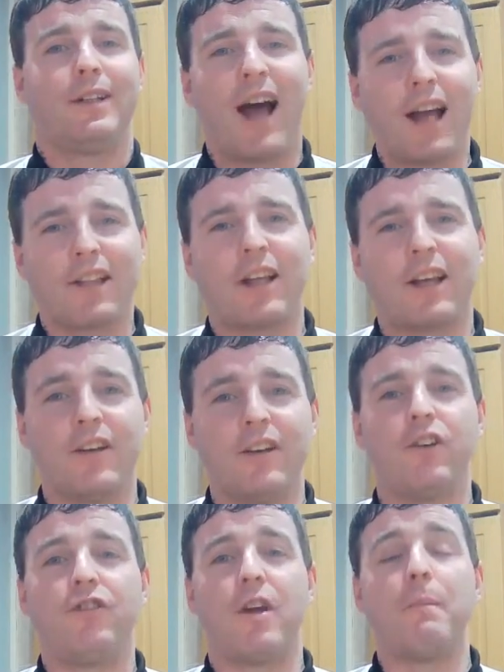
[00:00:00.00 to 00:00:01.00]
That's the
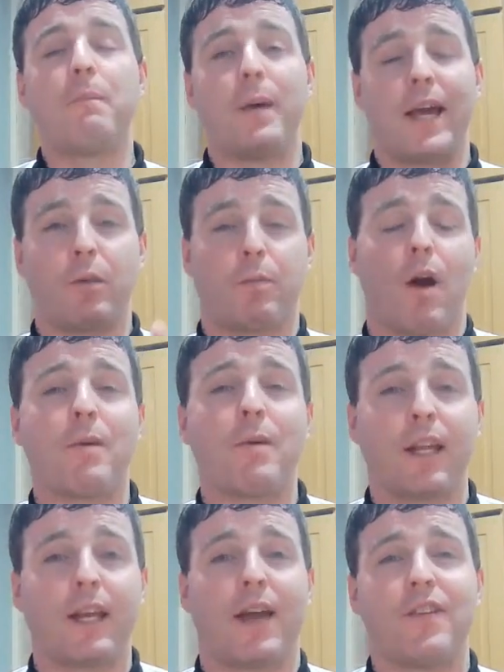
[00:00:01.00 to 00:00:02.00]
conundrum, but he's
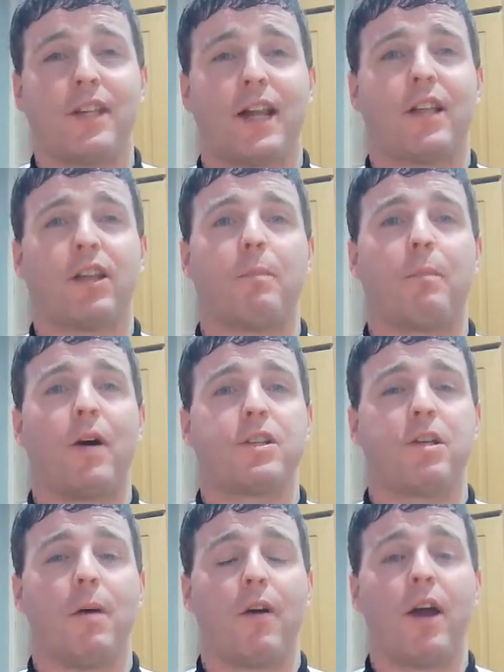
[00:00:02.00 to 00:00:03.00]
promised to give us an answer by
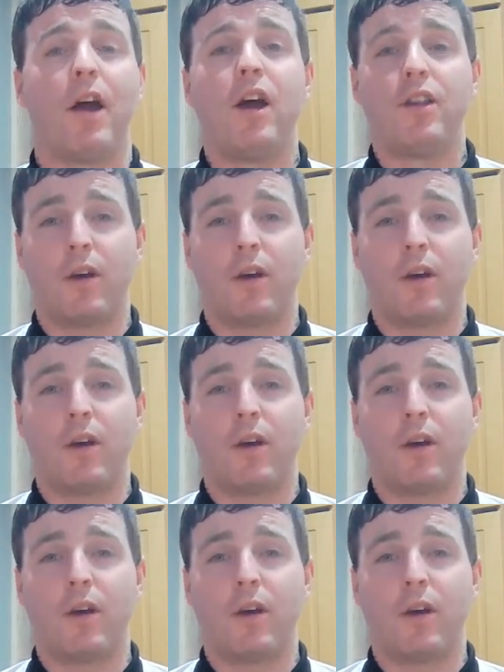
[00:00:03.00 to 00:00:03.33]
tomorrow.